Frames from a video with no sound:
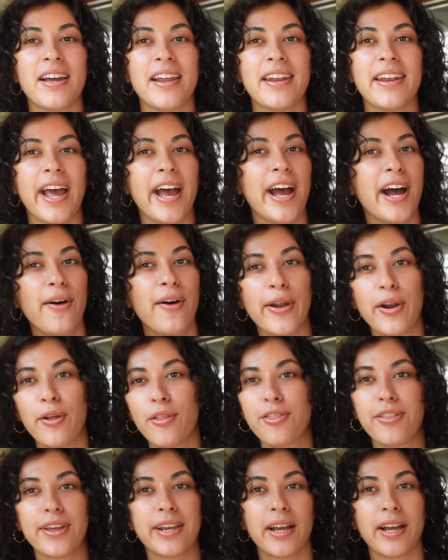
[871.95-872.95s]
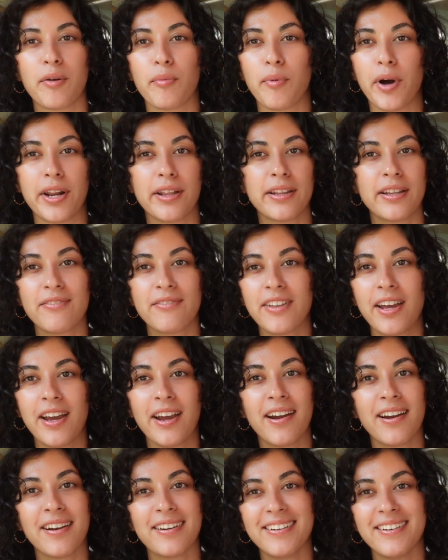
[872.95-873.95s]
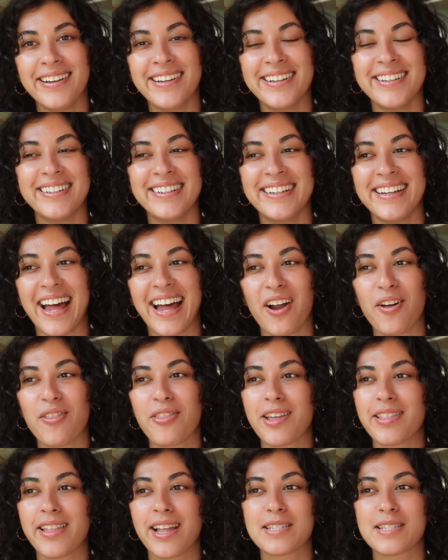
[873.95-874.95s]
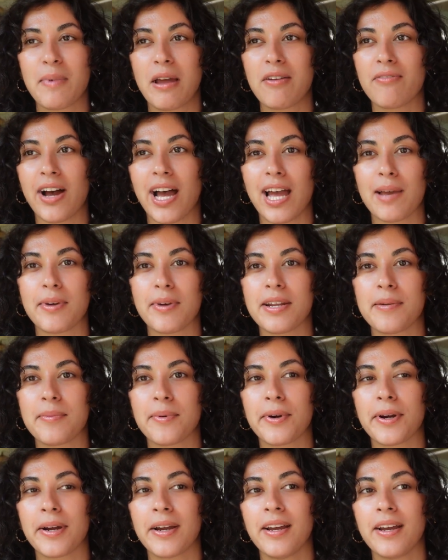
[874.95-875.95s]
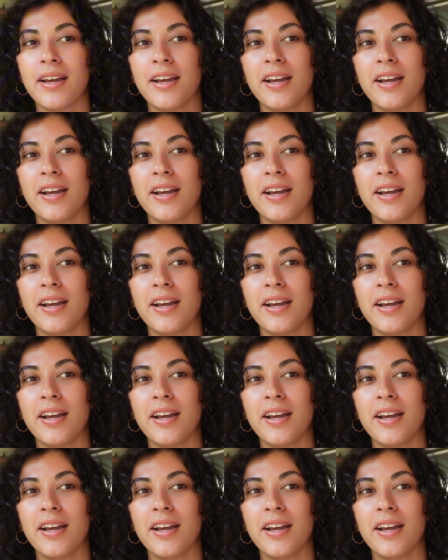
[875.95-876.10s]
Now, I don't think I'd want to live there. I don't think that's my vibe anymore.